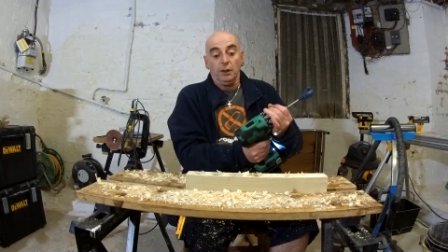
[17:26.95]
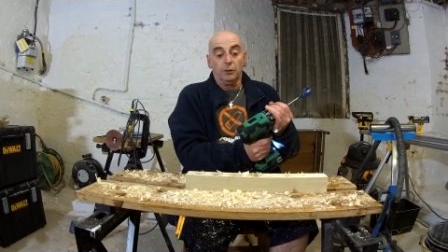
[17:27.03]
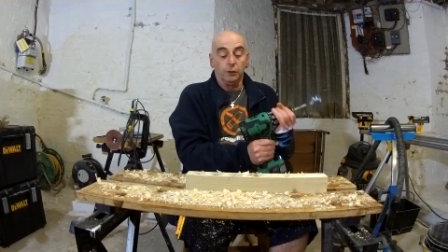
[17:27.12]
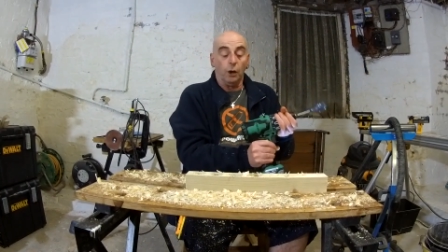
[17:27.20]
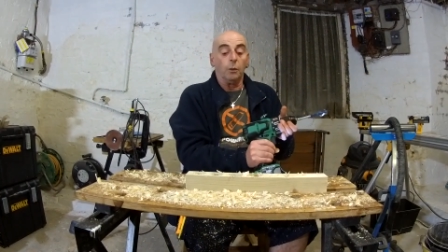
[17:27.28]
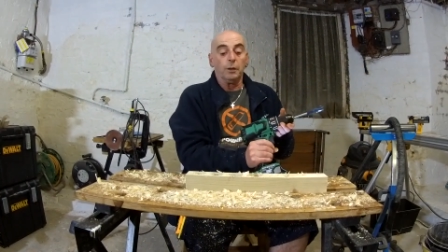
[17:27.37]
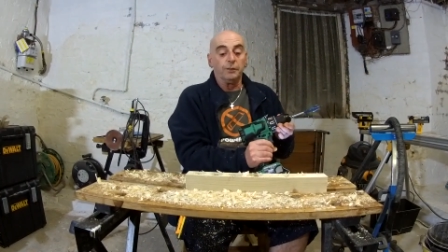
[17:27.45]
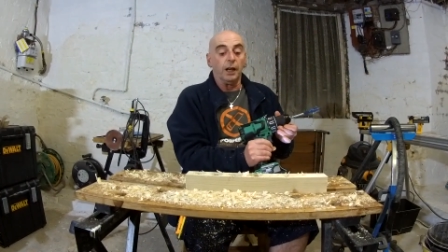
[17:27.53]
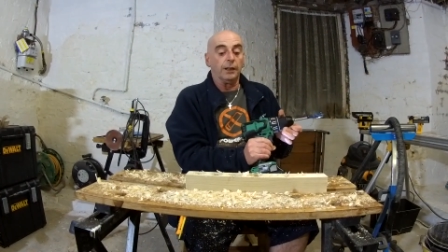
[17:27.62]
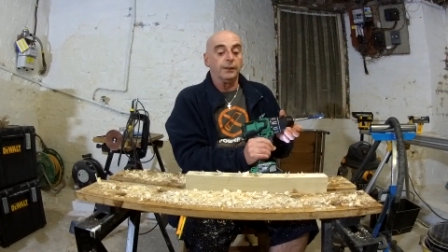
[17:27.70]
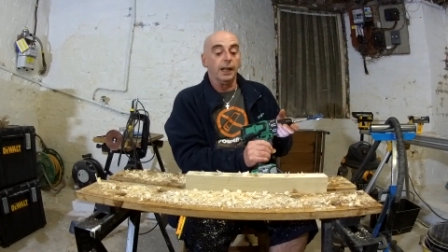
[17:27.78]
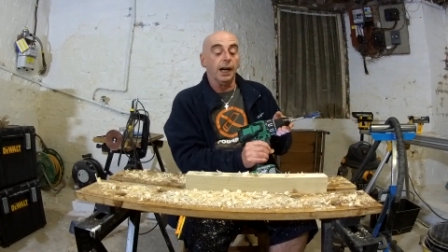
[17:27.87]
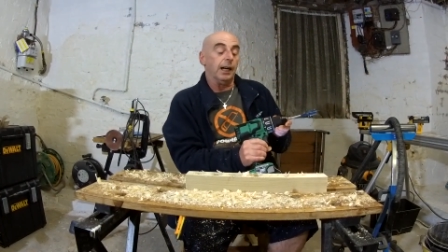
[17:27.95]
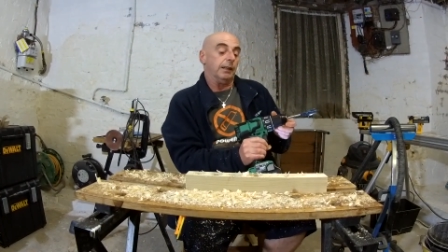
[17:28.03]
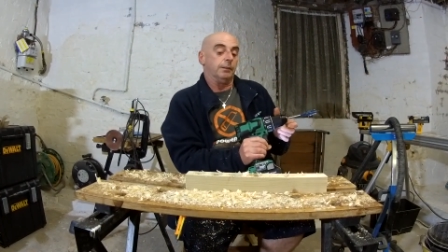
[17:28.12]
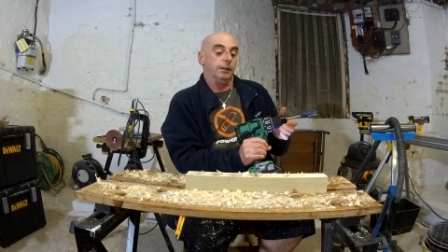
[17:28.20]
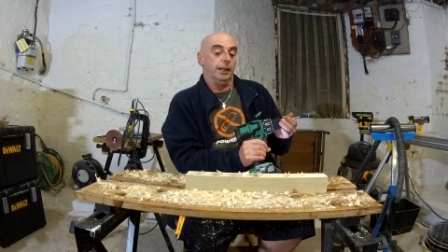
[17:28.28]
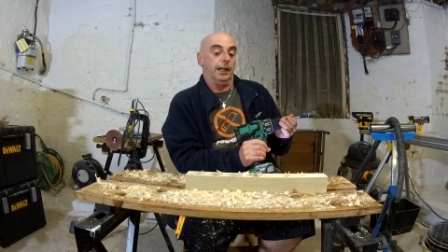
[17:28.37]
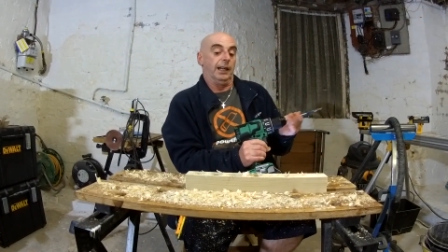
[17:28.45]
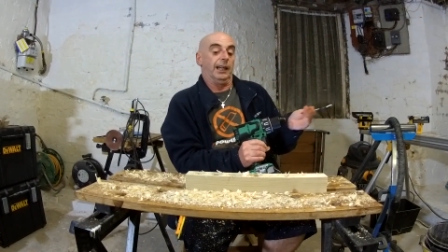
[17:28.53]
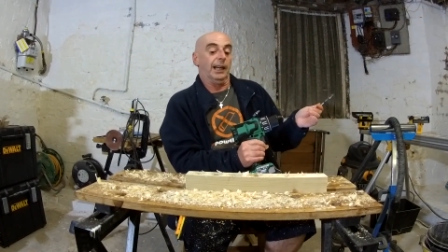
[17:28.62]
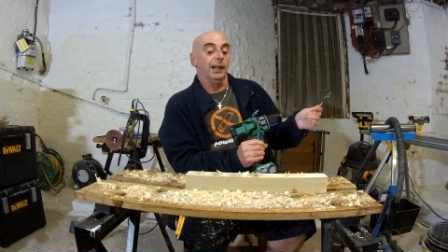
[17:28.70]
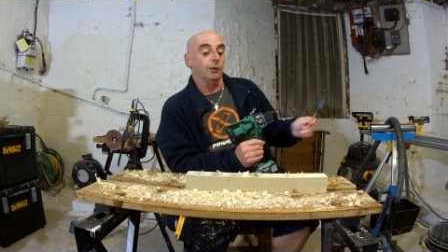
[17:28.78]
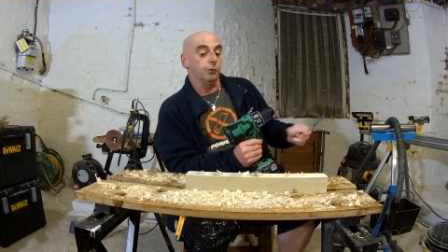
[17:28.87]
So we've done that.
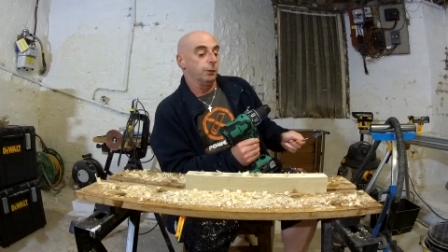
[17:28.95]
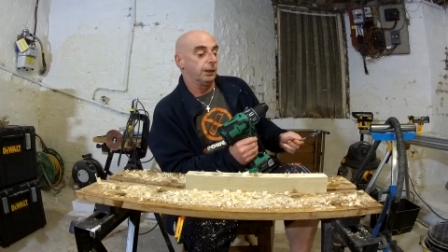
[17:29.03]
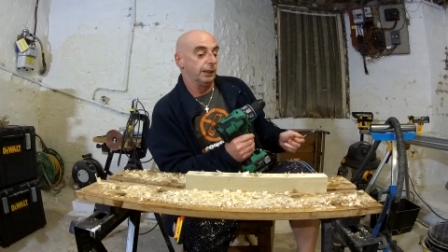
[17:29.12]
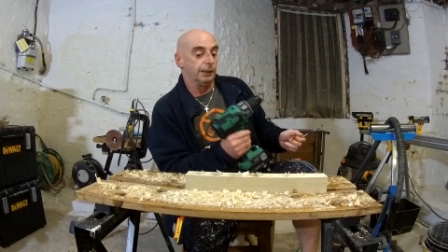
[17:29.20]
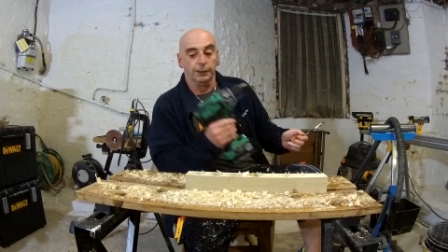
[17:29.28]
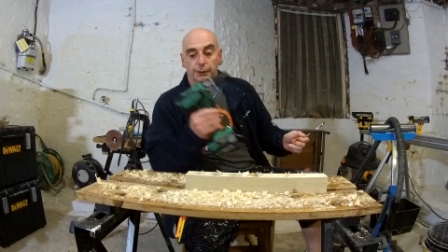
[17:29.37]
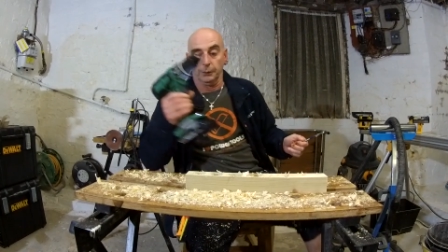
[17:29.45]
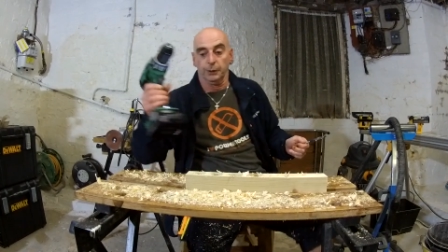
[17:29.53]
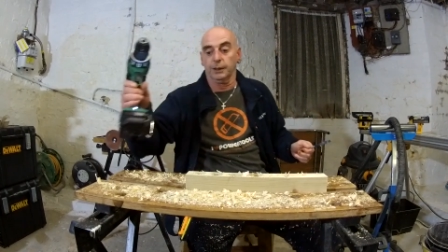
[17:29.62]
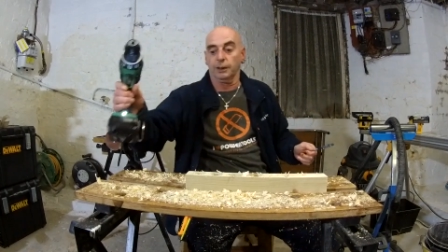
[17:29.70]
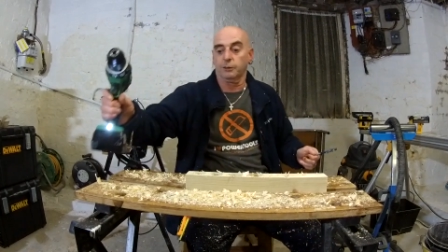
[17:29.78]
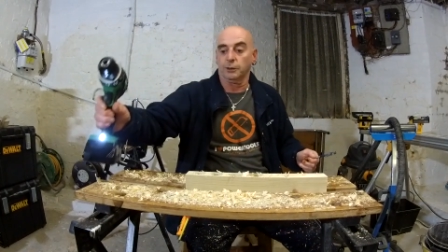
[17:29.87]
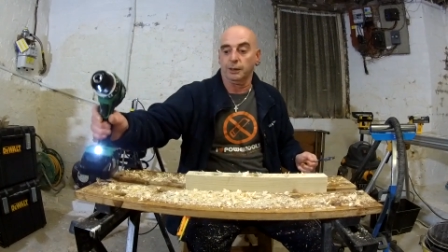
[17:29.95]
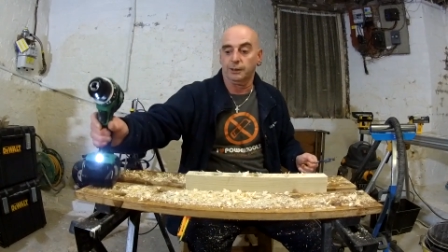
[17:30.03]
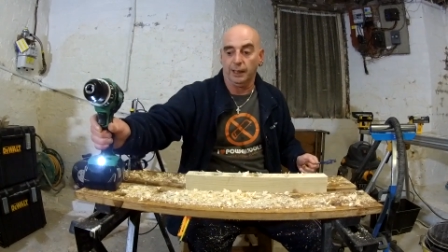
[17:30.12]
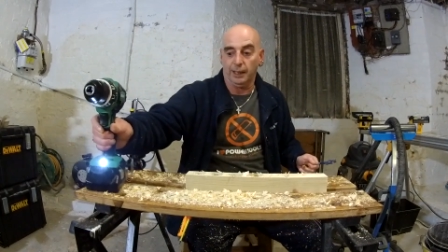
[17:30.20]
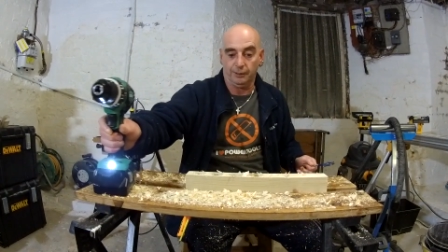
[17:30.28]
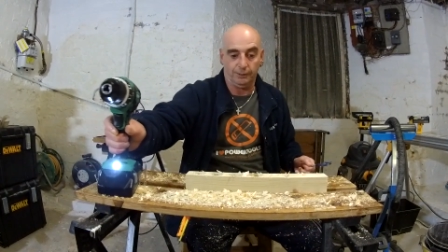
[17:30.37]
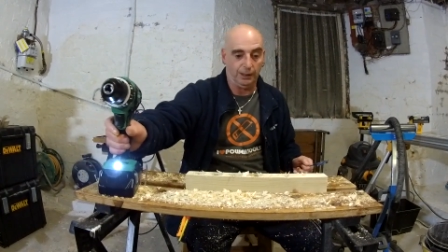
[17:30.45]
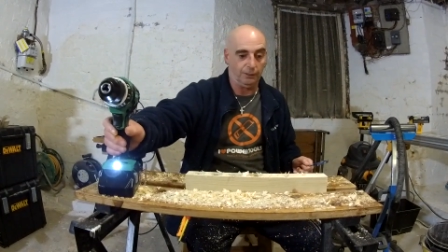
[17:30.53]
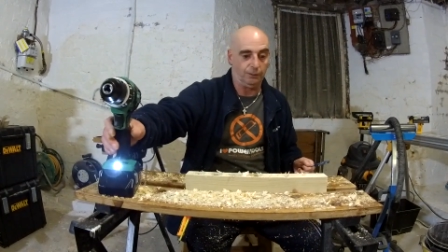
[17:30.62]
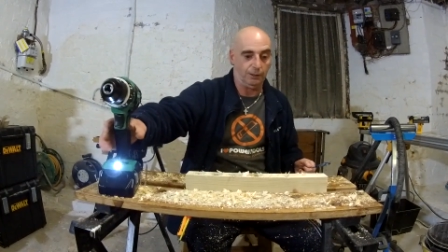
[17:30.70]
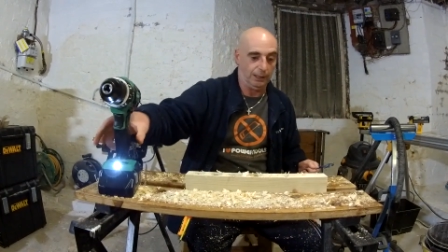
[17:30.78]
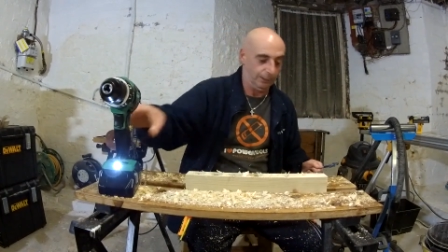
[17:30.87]
Anything else we can do that's going to test
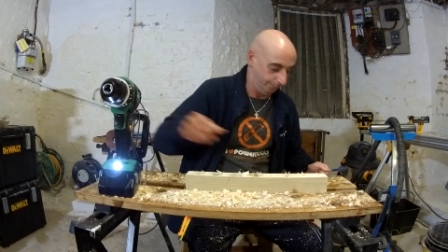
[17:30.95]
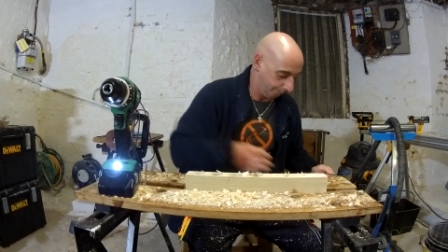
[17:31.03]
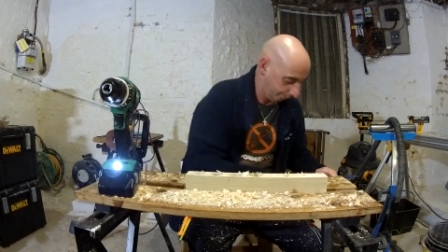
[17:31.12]
this thing?